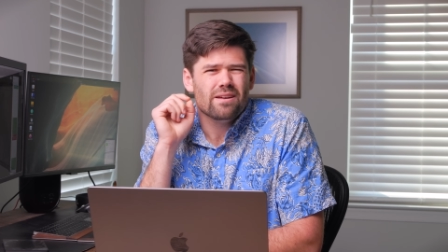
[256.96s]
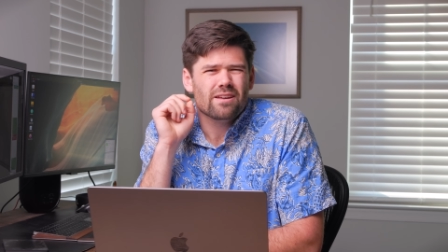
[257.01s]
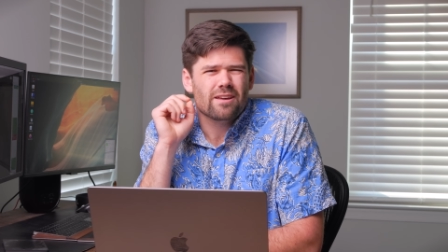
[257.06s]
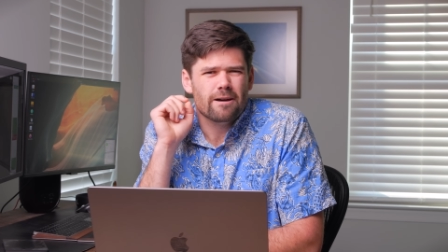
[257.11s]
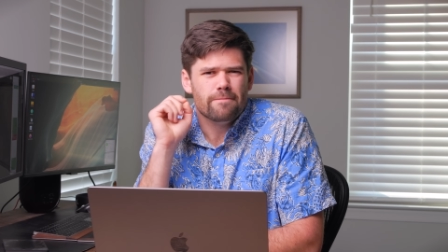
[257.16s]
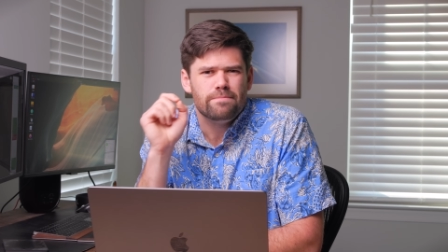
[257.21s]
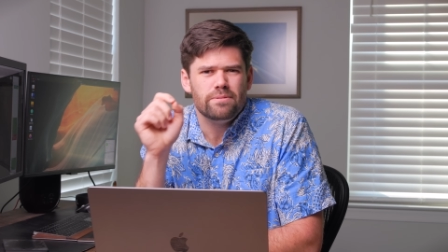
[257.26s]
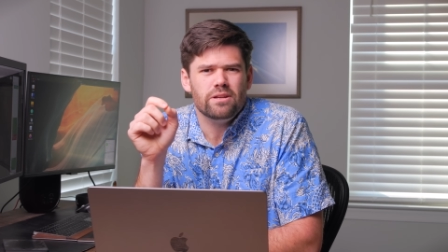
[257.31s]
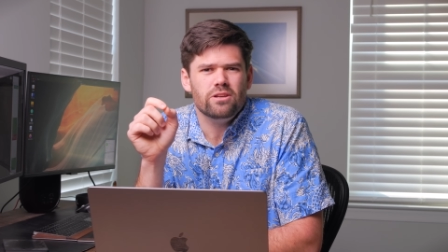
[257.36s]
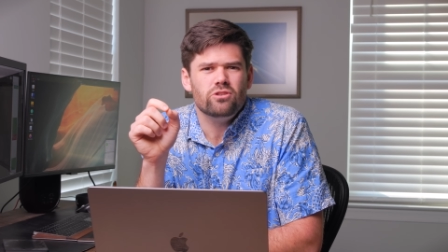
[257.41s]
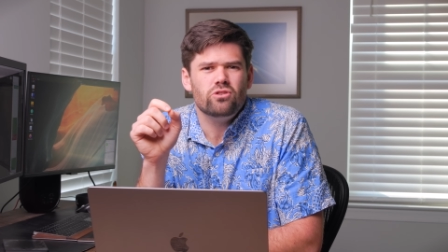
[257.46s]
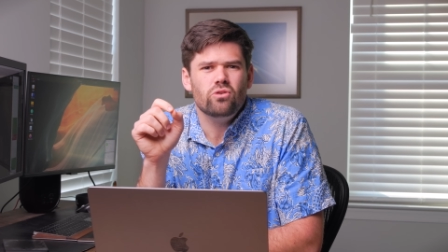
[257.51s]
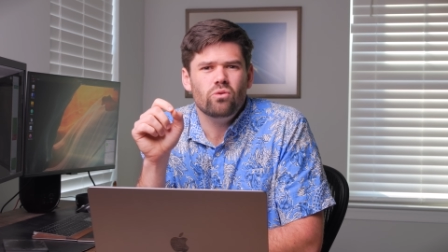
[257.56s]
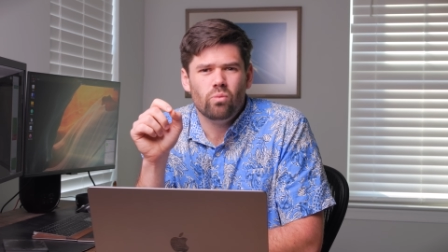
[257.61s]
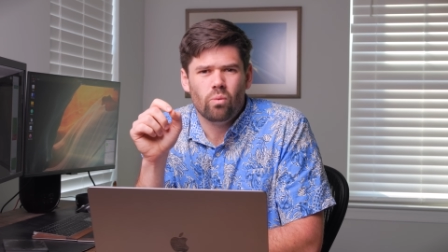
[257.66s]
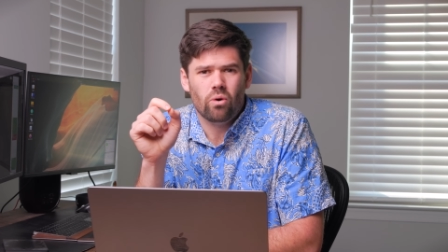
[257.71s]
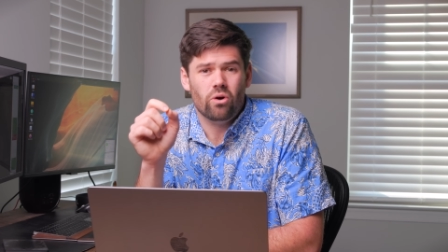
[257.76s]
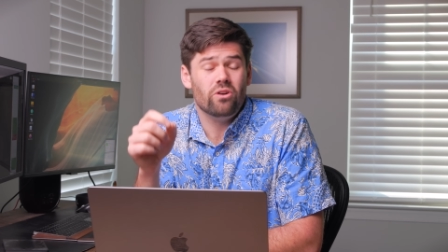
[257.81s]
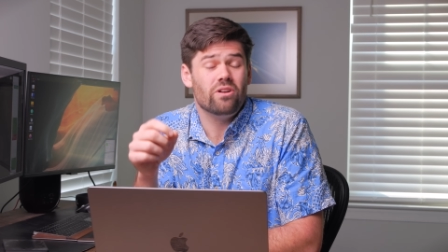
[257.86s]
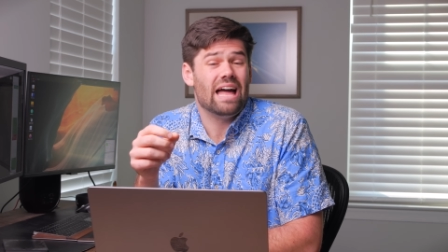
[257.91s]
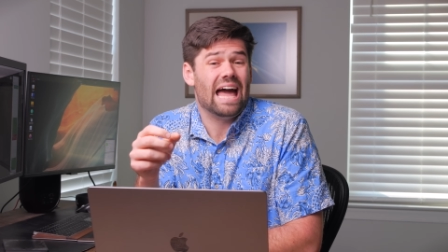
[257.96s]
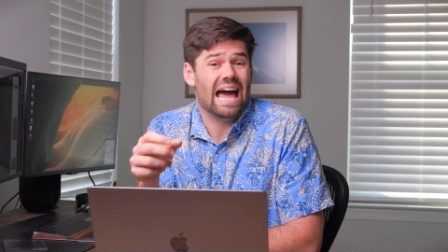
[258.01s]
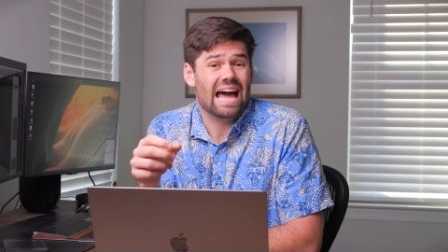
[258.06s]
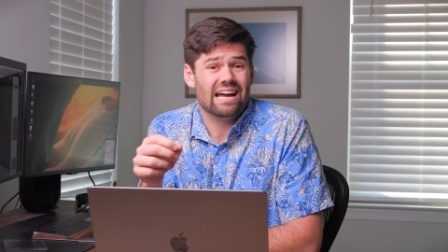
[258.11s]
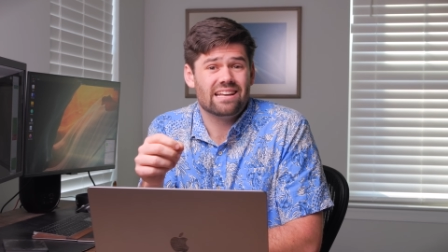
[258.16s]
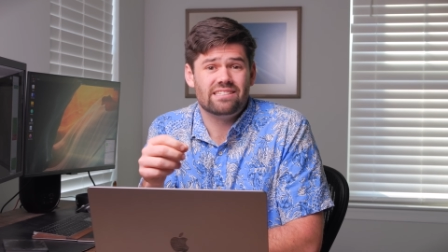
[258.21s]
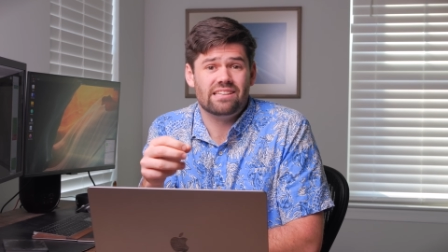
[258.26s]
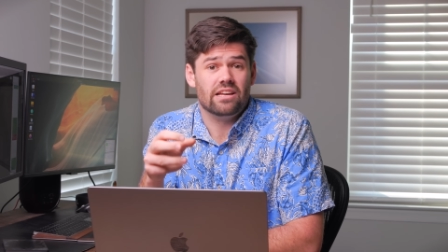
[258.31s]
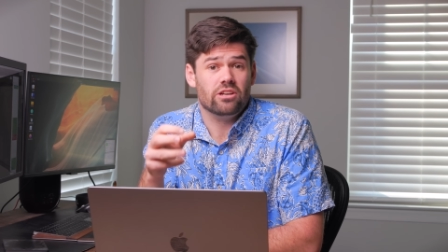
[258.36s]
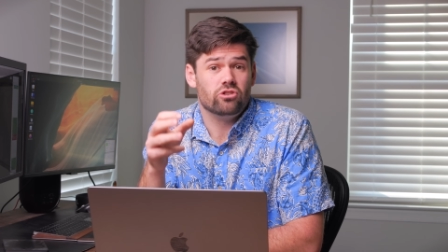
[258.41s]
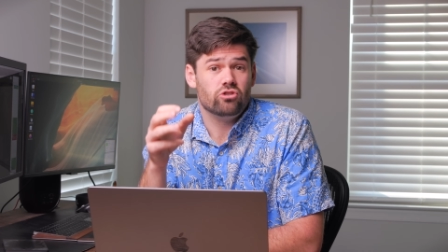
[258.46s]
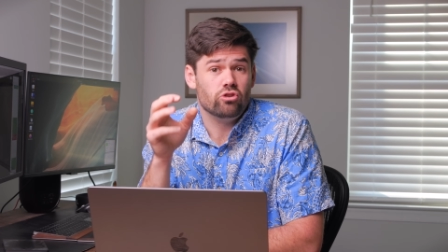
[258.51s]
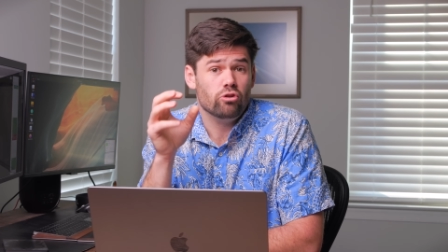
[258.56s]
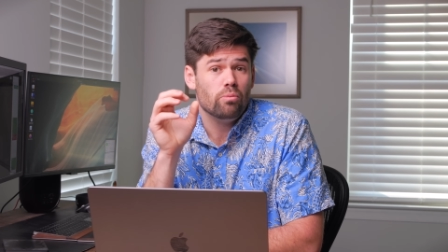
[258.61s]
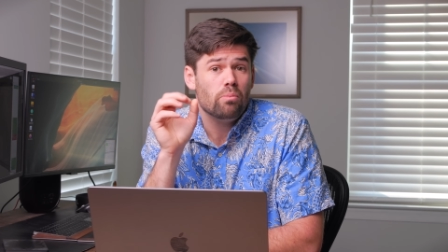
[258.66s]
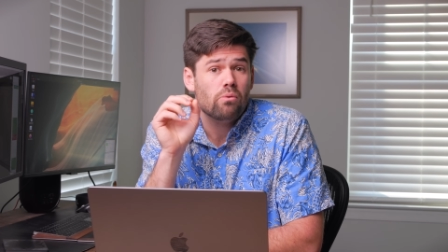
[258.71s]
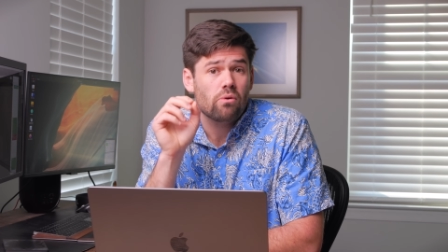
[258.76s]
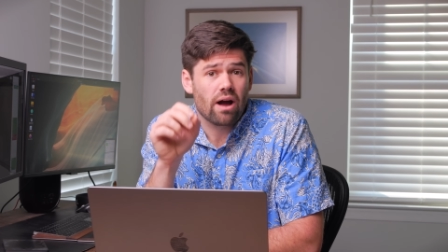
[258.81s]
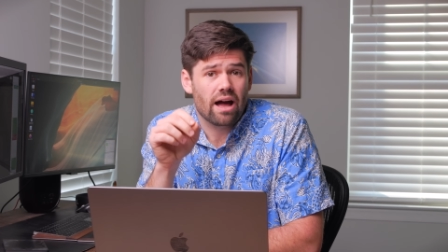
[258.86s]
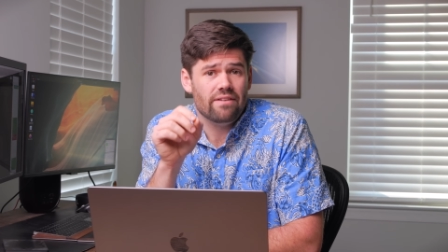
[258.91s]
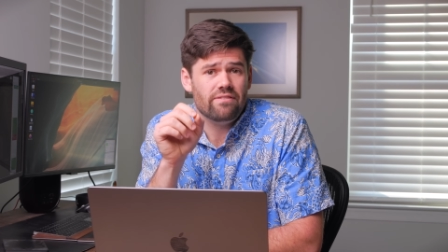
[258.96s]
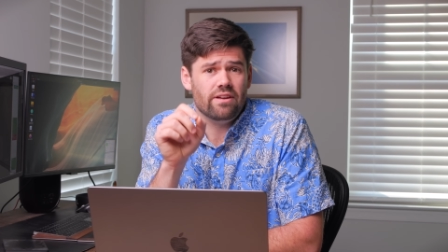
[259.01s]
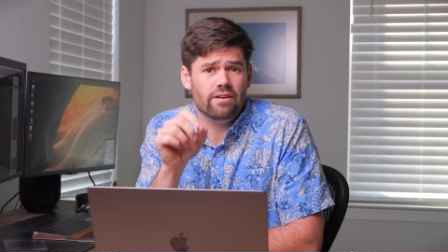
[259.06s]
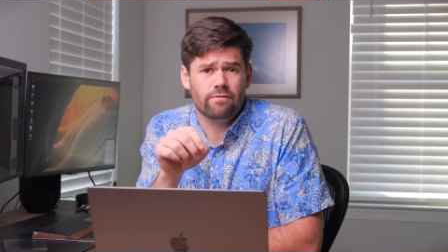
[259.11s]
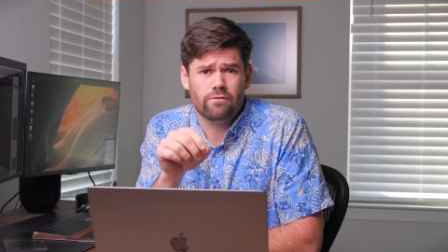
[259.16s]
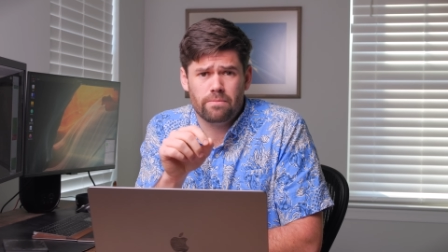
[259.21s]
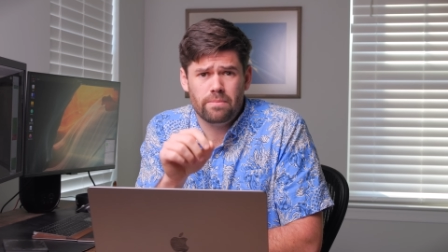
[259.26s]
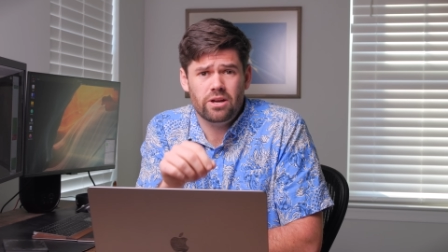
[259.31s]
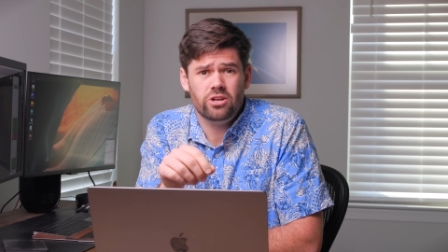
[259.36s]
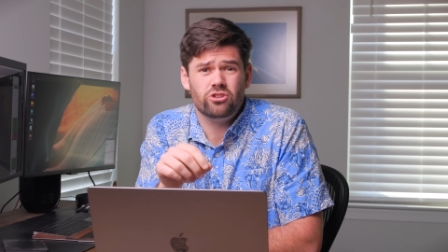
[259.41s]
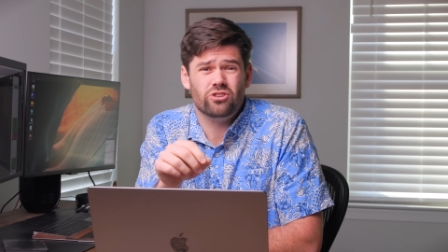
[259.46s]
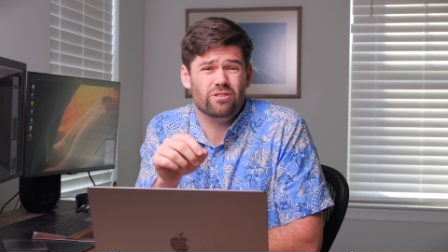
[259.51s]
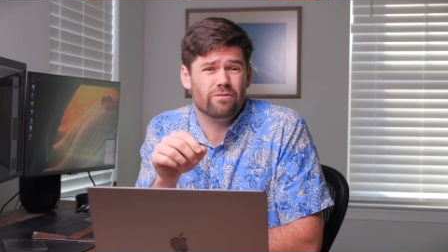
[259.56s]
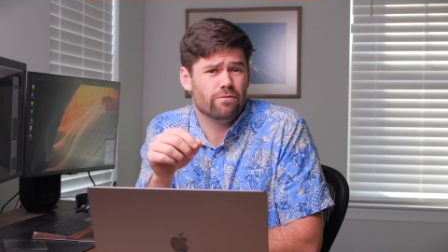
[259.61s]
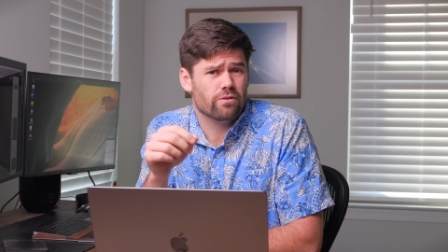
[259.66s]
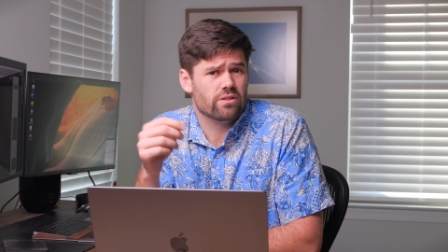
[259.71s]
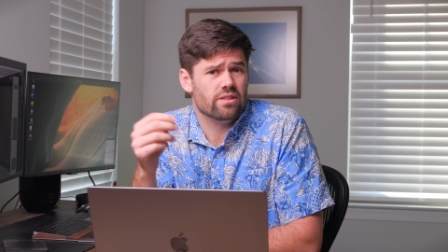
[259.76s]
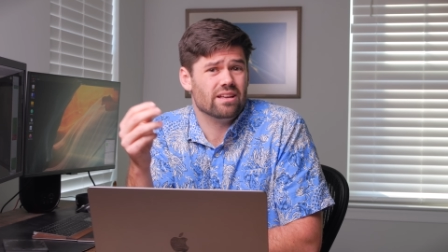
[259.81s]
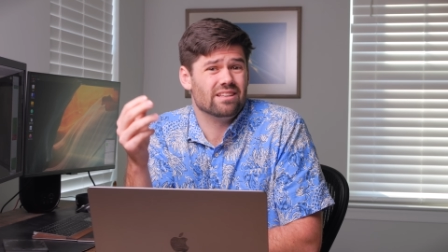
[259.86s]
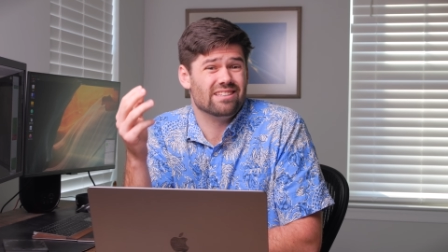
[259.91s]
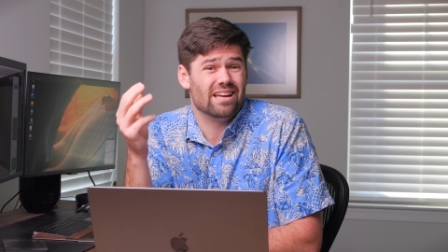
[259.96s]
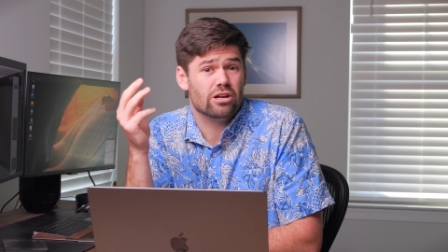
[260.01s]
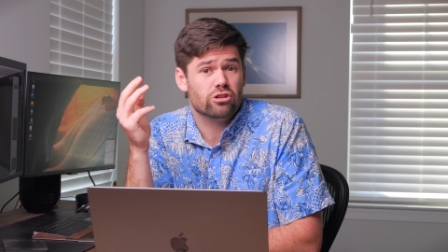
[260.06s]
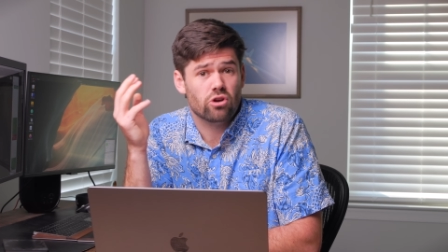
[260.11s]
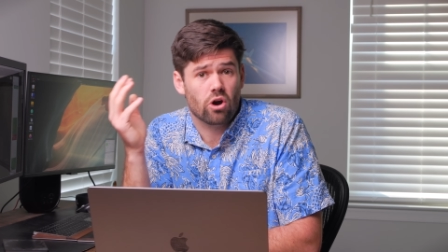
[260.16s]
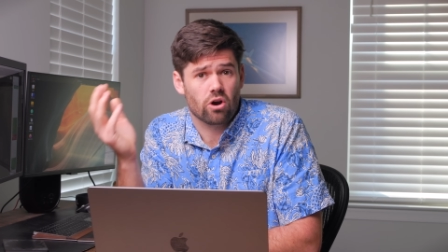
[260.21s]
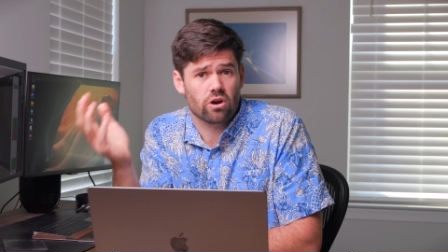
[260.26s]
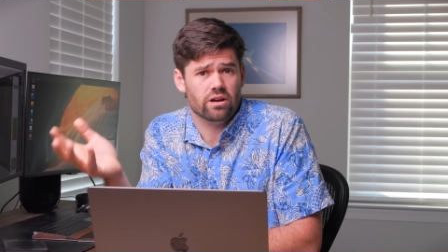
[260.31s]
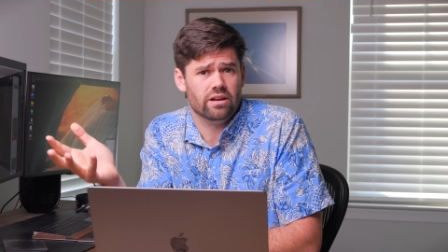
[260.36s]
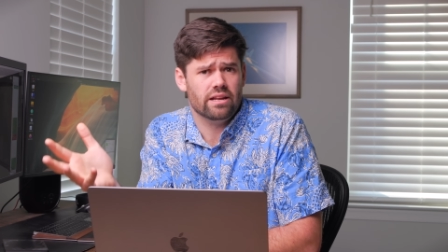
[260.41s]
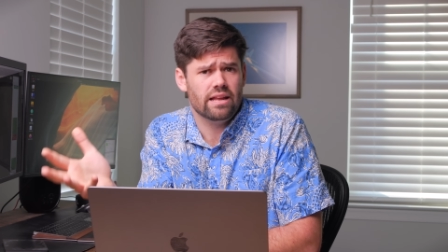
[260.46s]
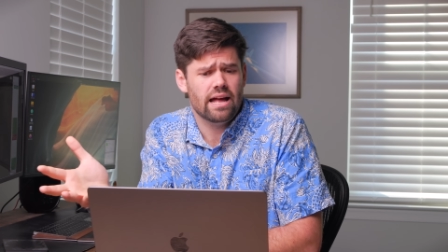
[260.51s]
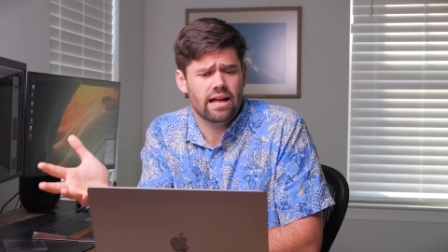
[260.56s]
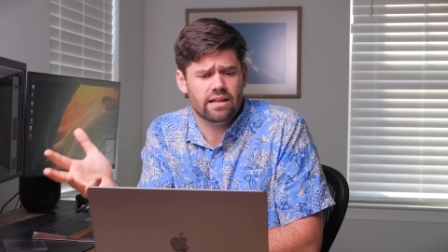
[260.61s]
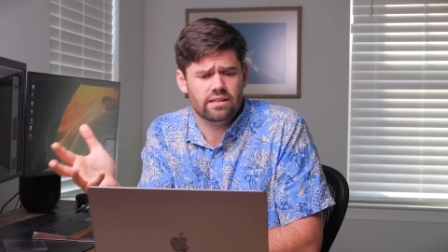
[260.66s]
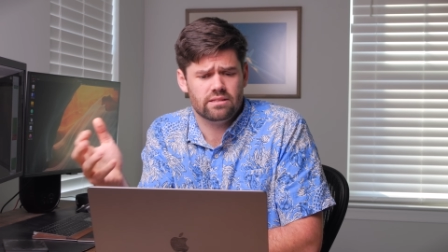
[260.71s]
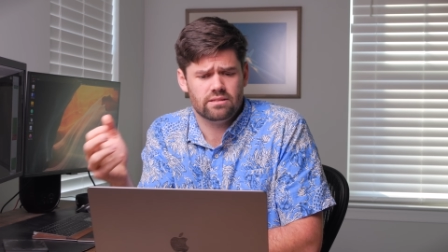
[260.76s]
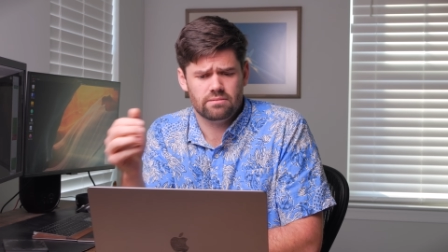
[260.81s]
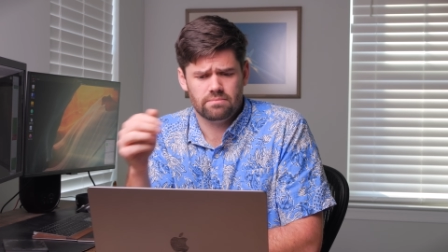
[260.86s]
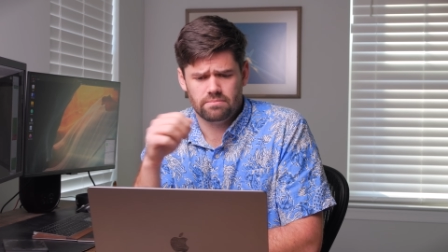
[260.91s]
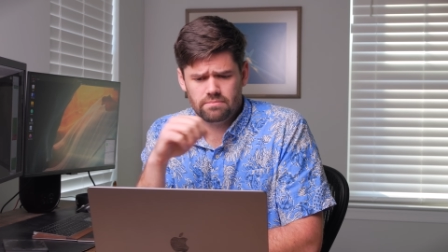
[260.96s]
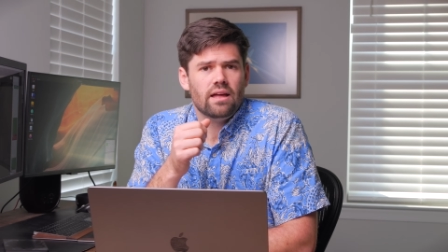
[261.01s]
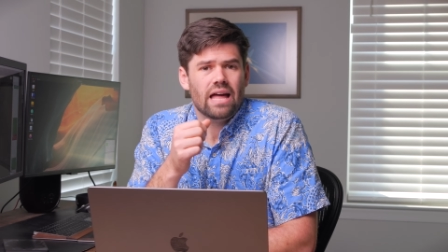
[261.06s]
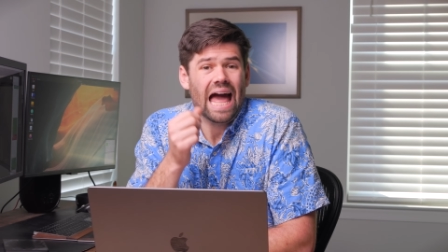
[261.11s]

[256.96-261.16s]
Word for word: companies who want access to private information for things like targeted ads.